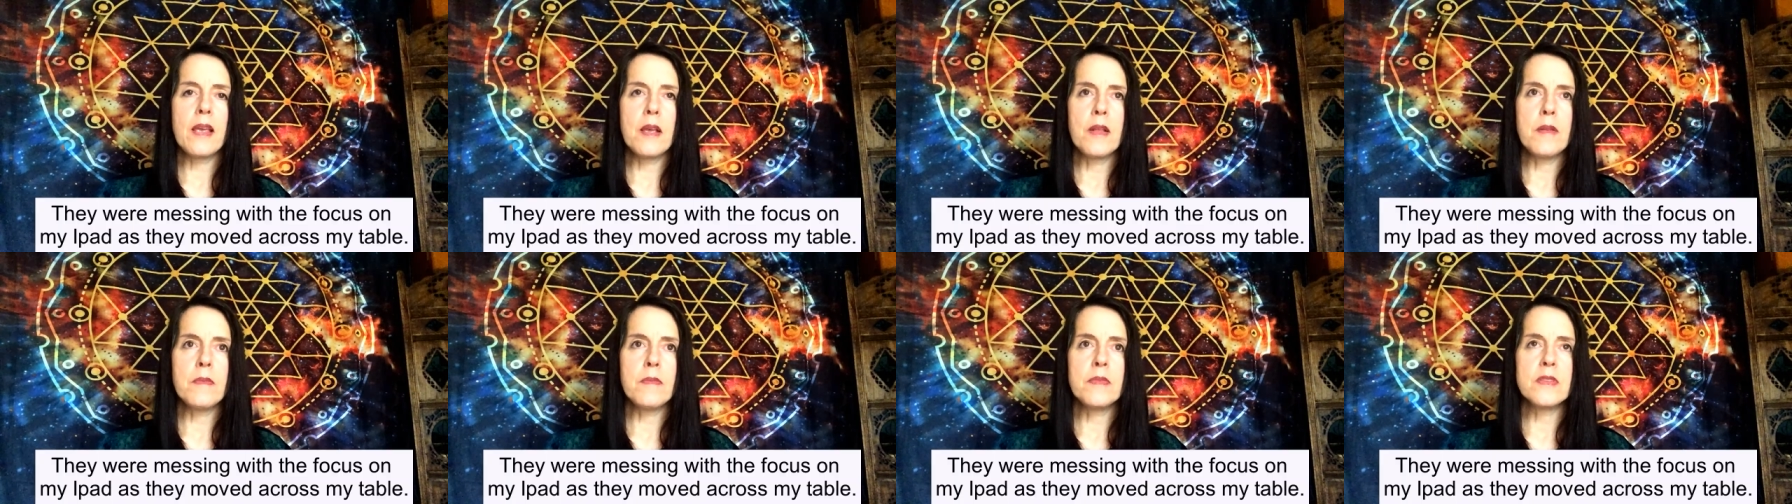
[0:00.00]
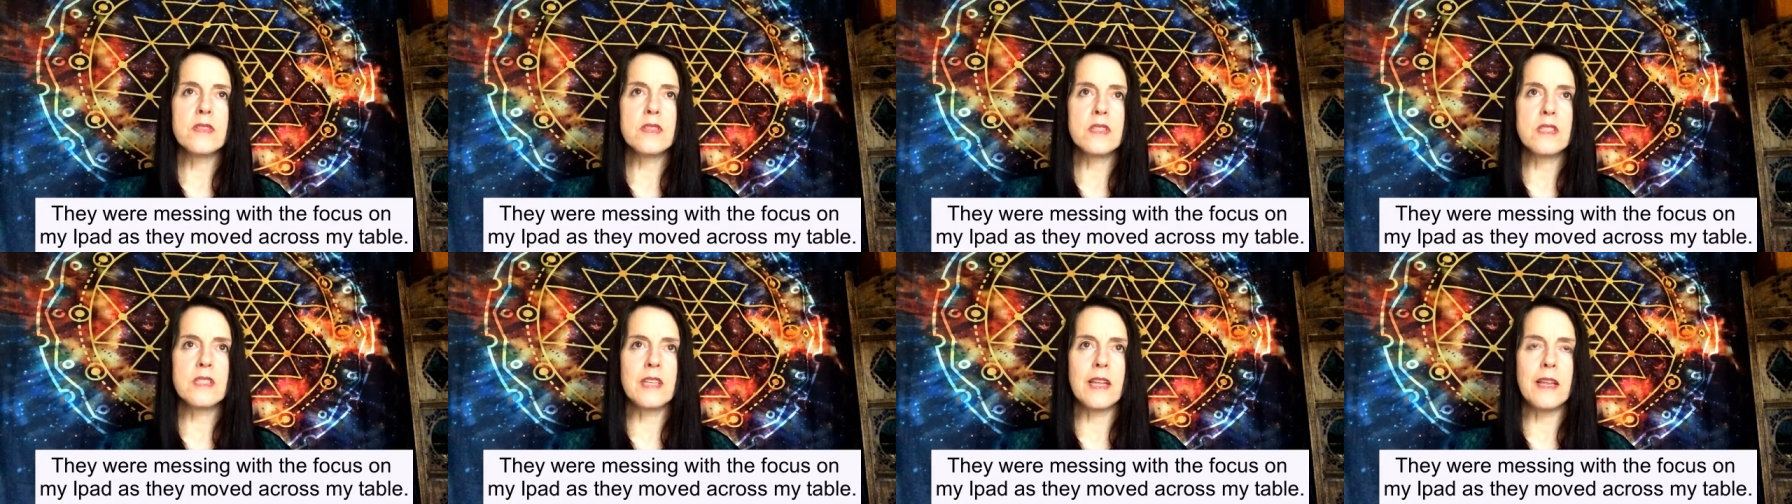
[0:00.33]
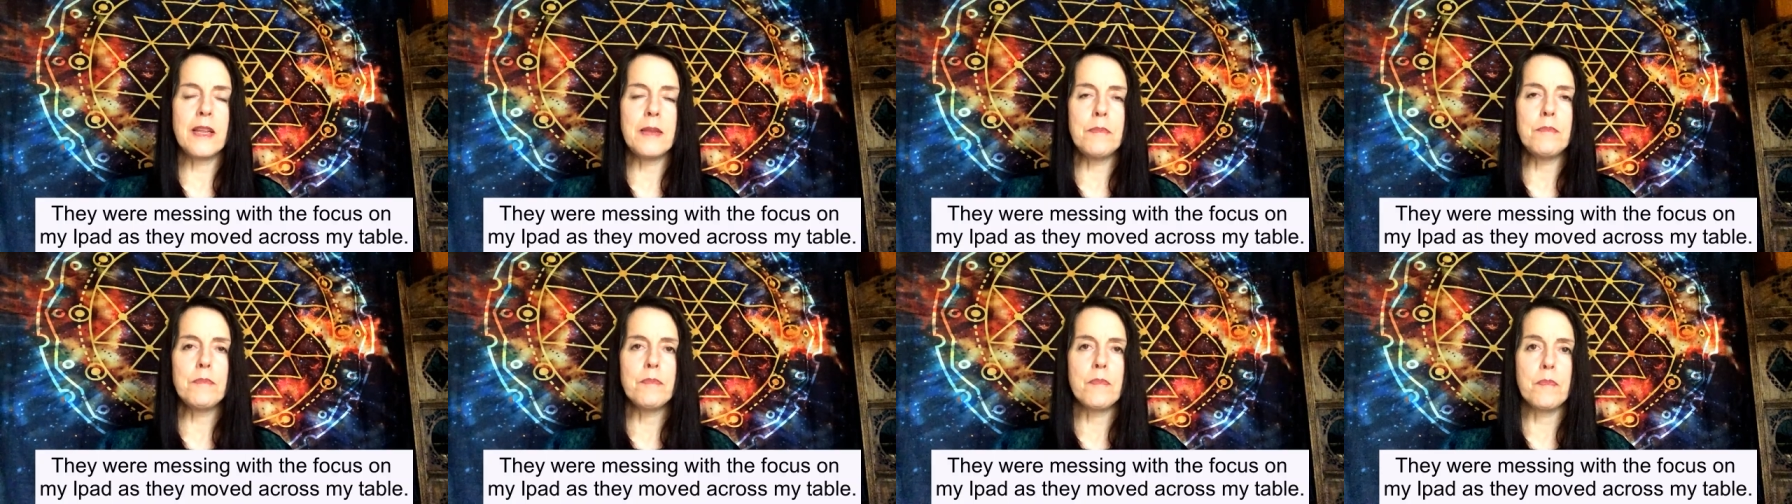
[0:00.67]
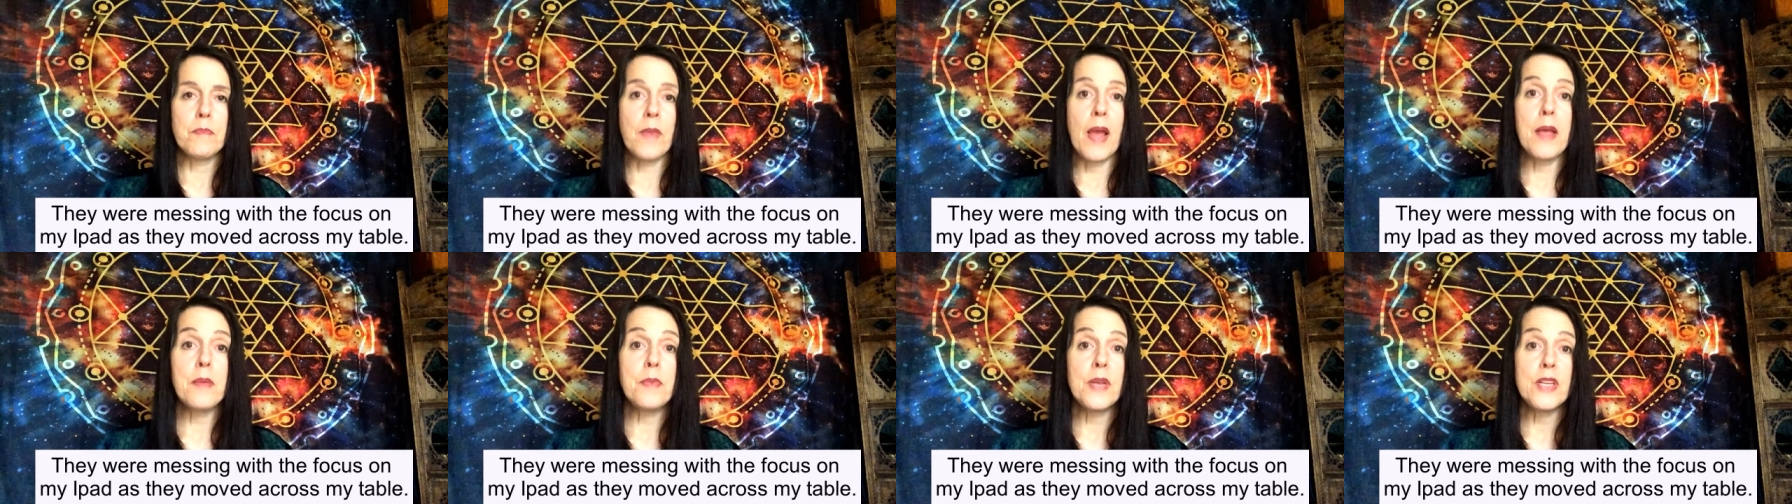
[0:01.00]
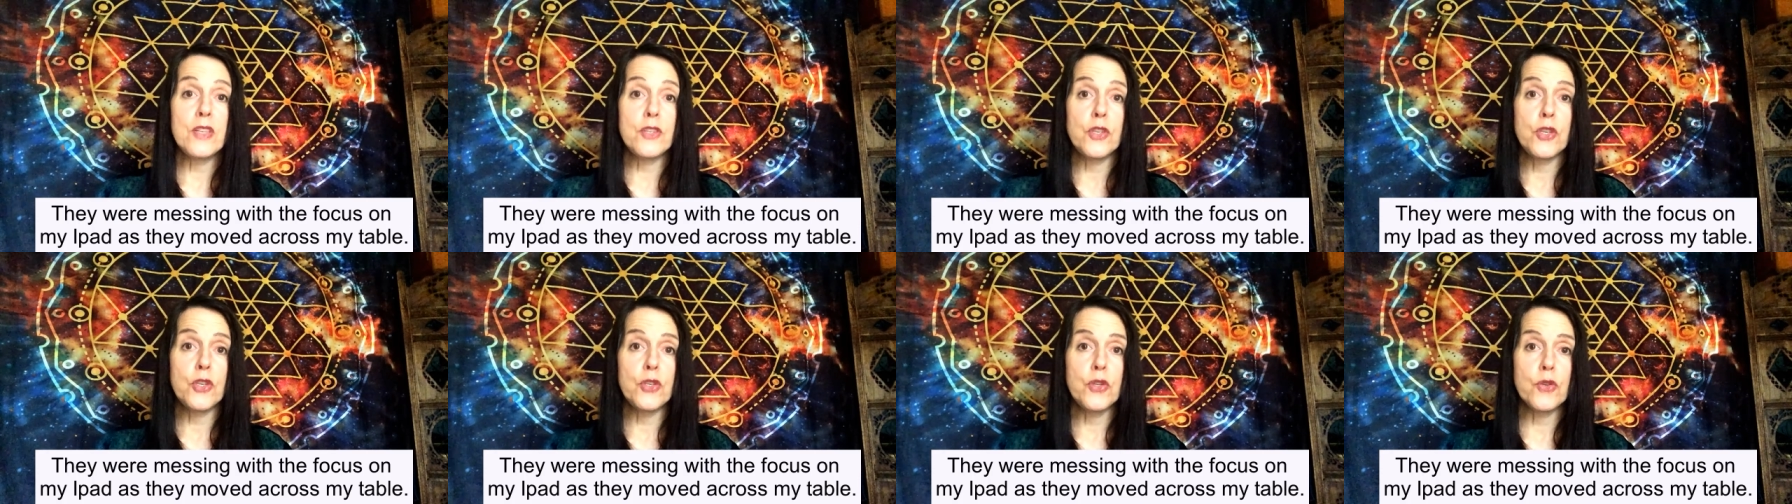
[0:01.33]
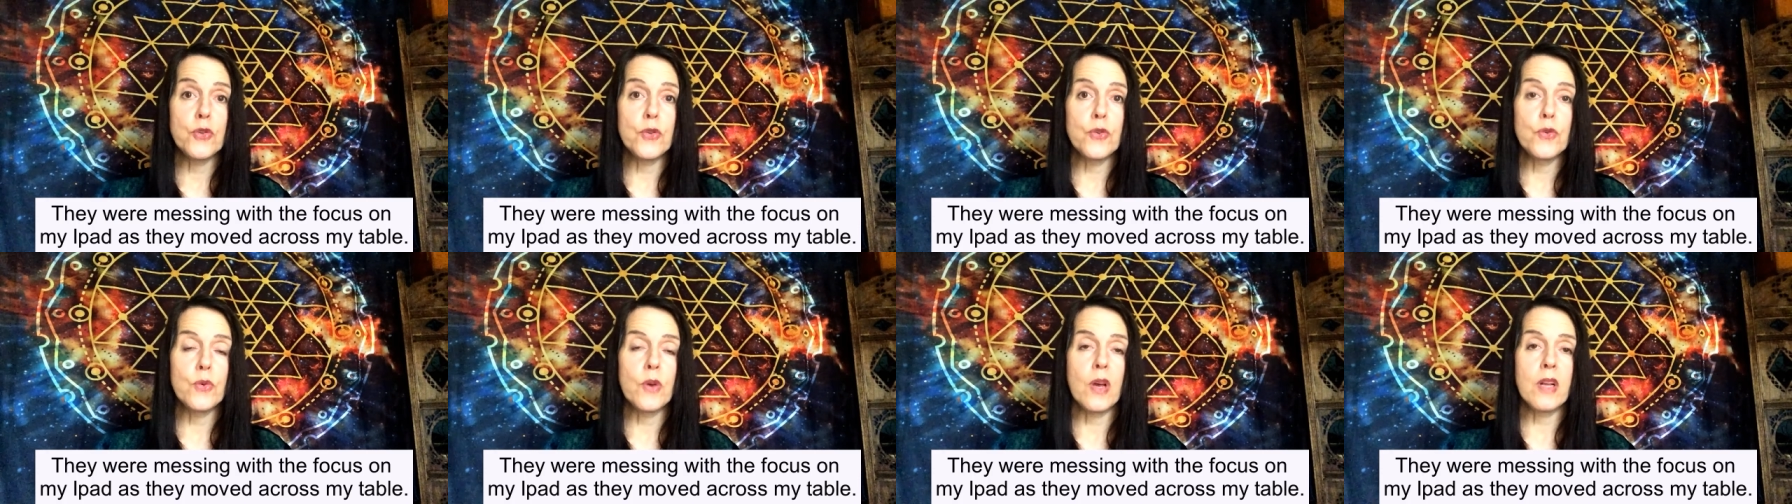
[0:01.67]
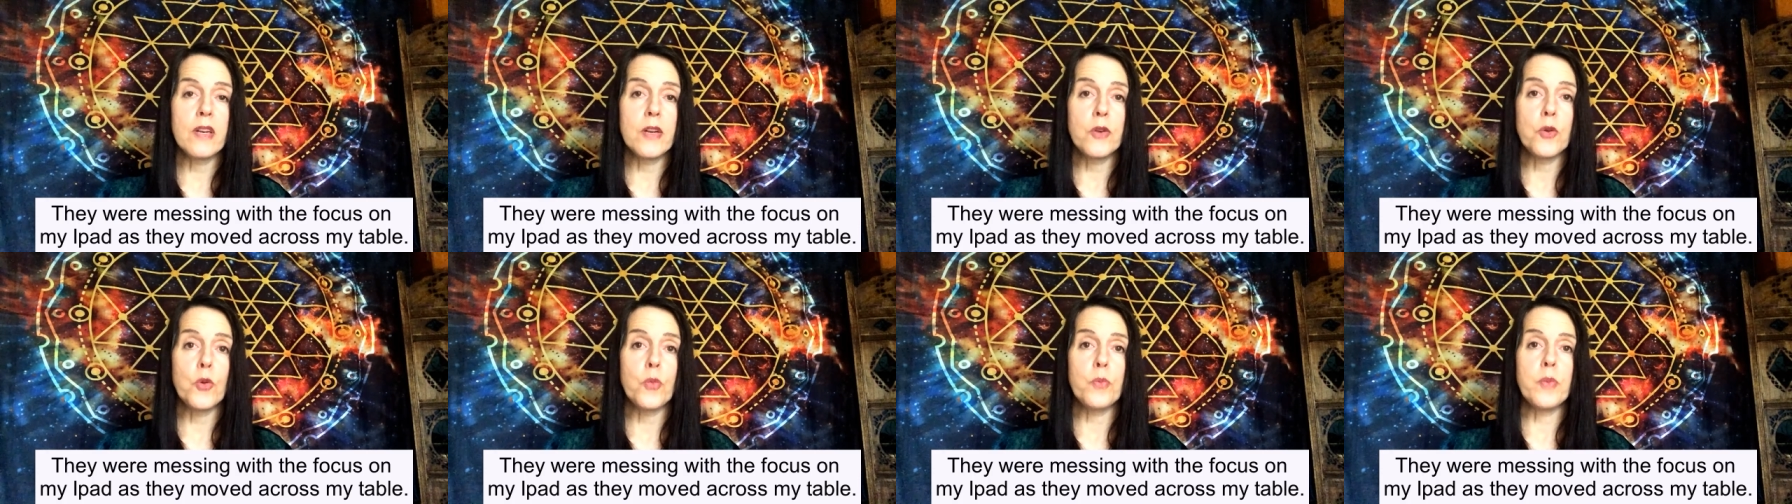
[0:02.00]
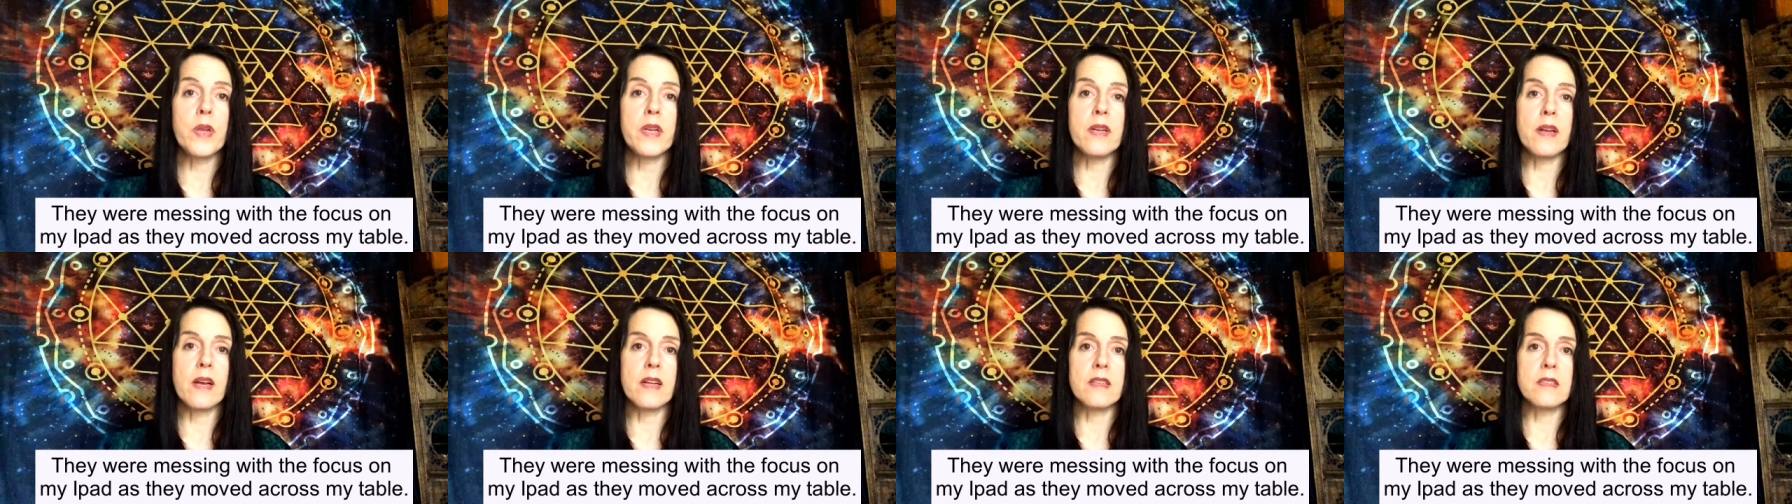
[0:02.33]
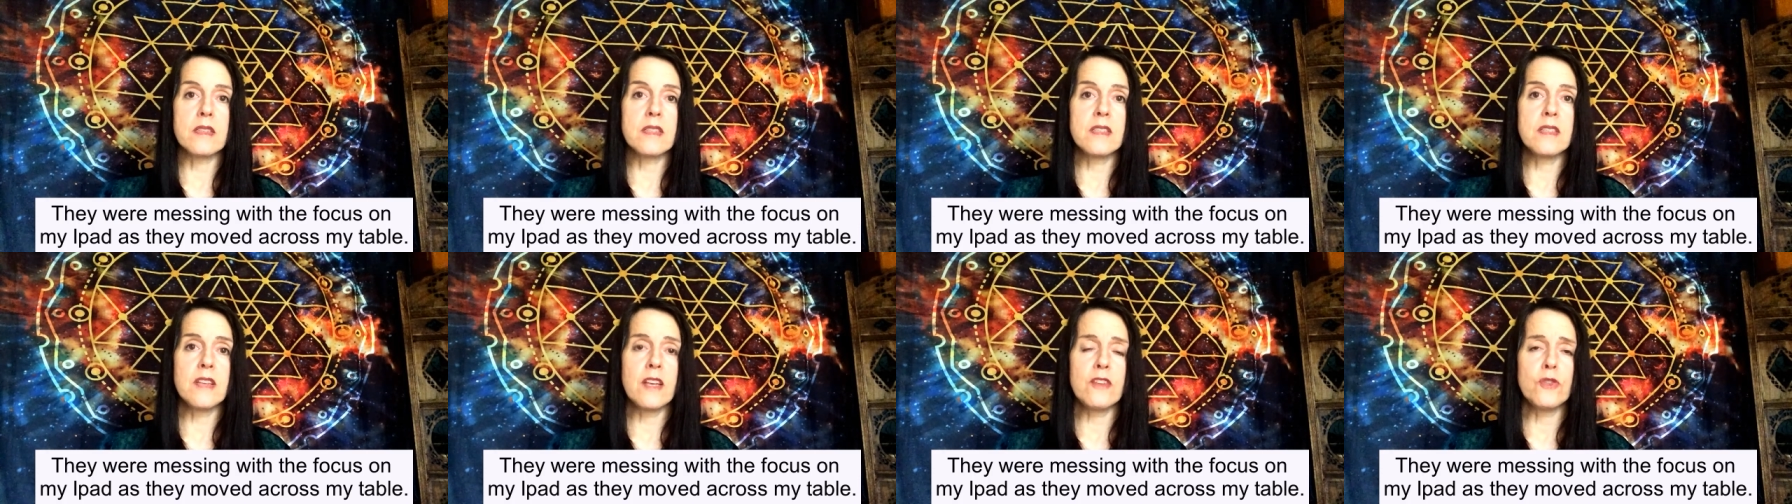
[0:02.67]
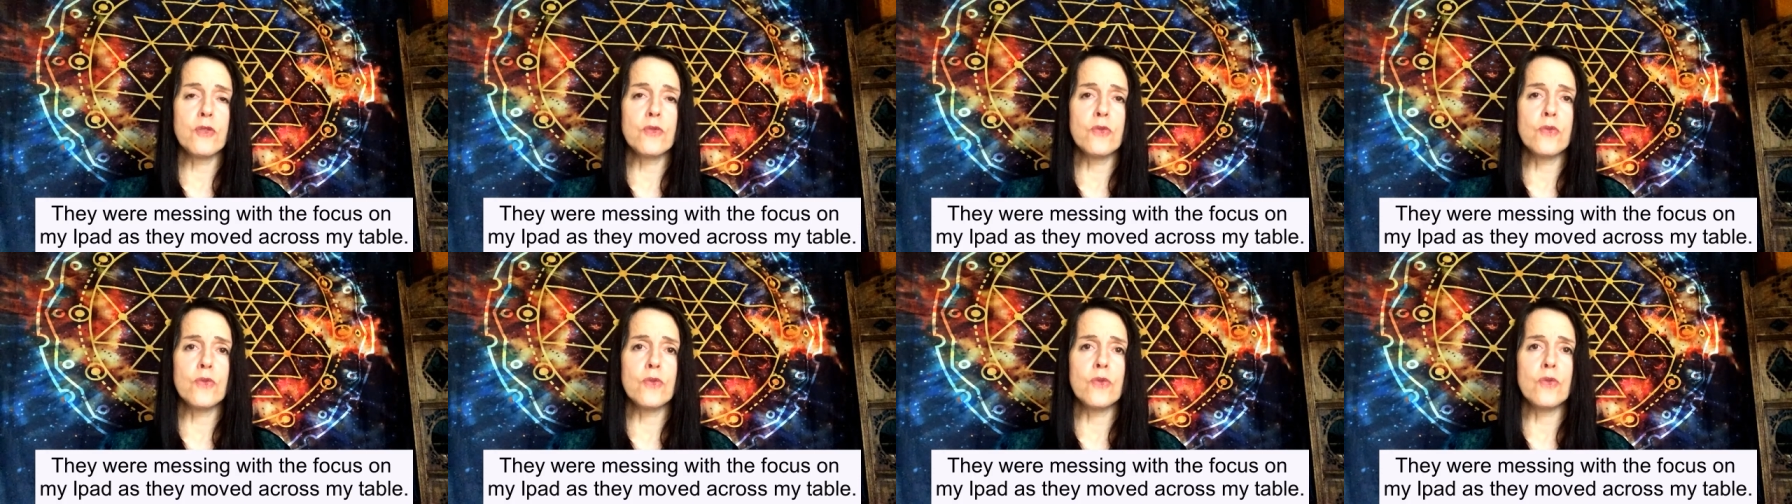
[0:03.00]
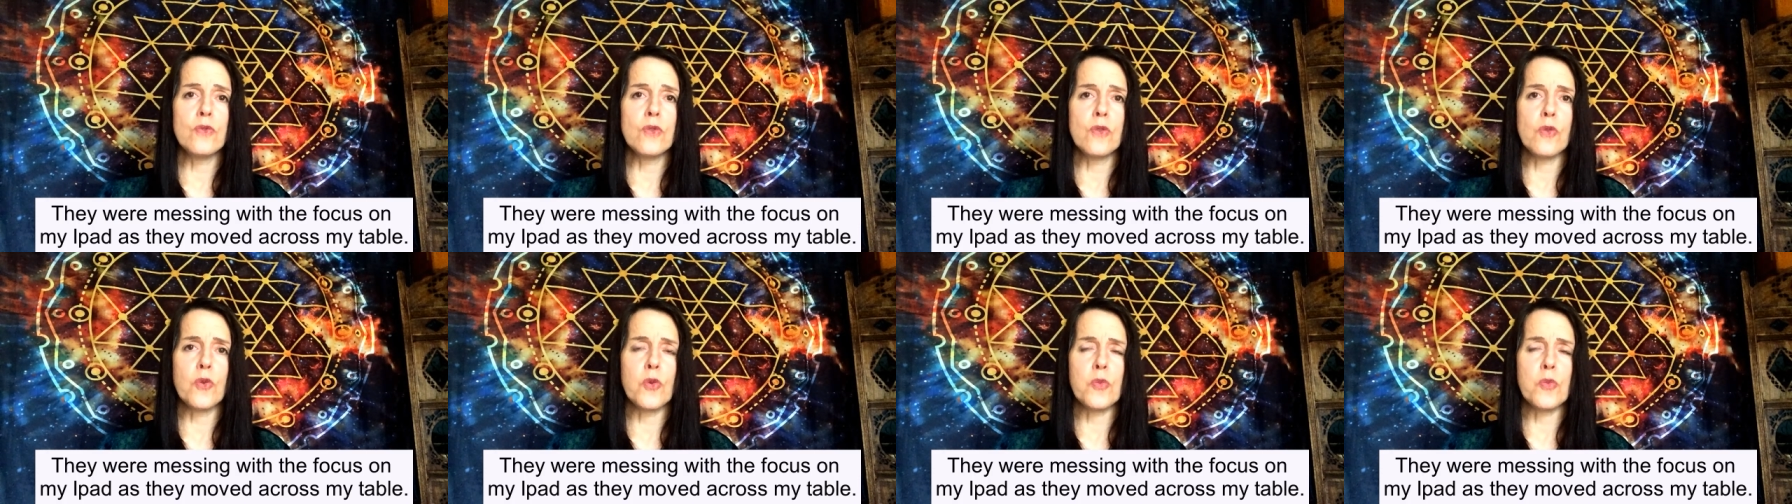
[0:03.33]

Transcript: can seem maybe to you a little bit unsettled